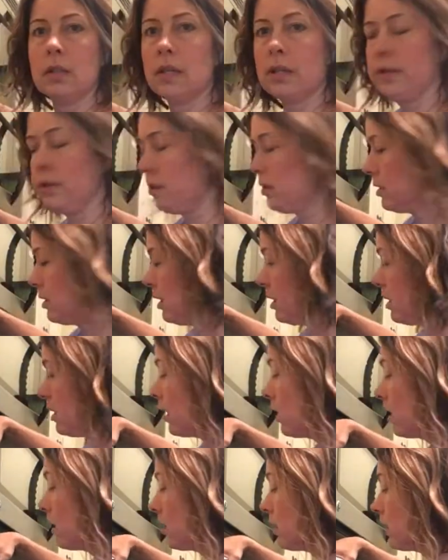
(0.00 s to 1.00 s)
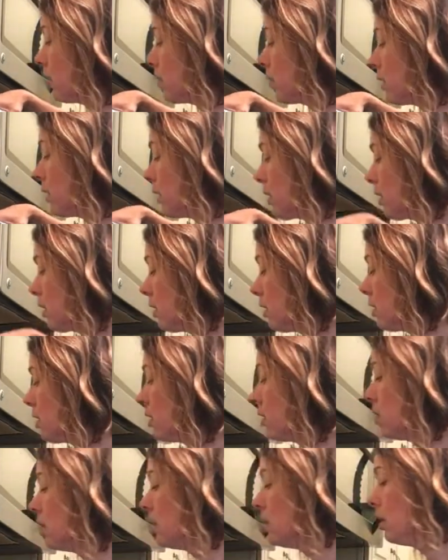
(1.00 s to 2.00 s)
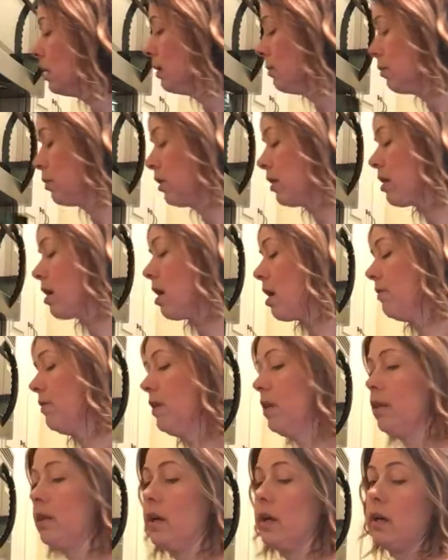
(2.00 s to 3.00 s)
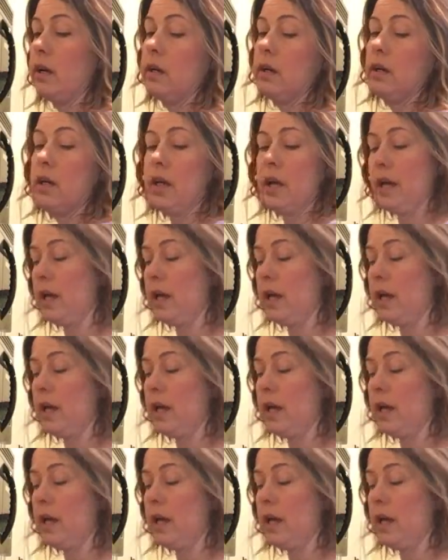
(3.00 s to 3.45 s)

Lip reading: Can you see that? Okay. Pour the coffee in there.